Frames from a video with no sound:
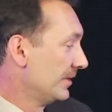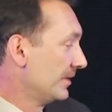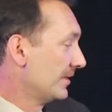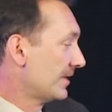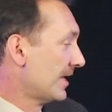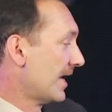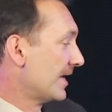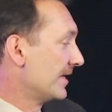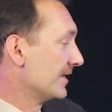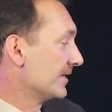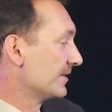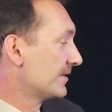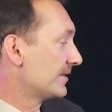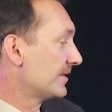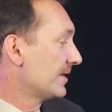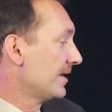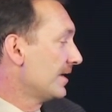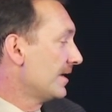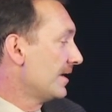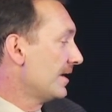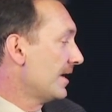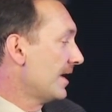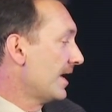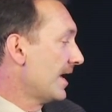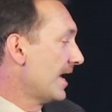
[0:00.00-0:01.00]
That is,
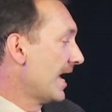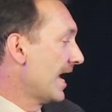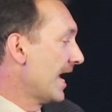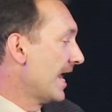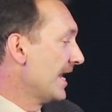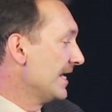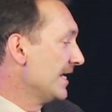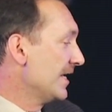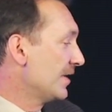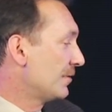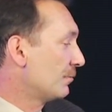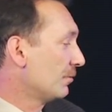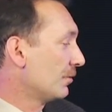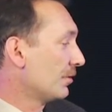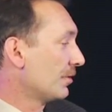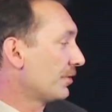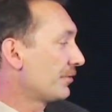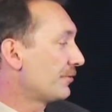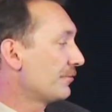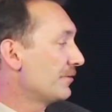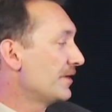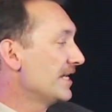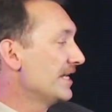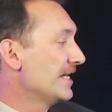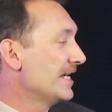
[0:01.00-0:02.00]
n equal
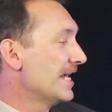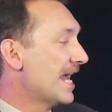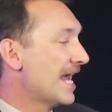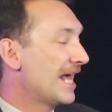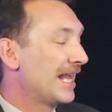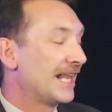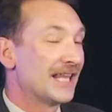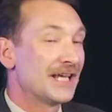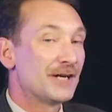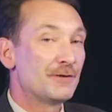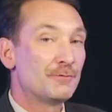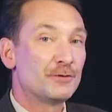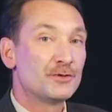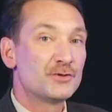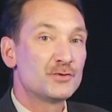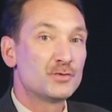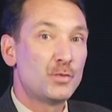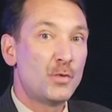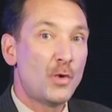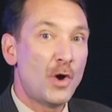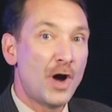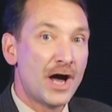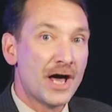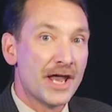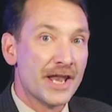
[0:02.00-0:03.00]
3, l equals
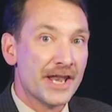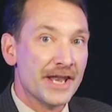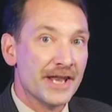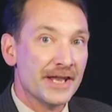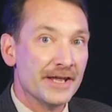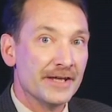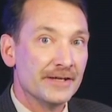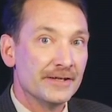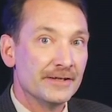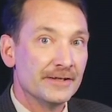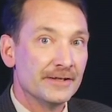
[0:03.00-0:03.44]
1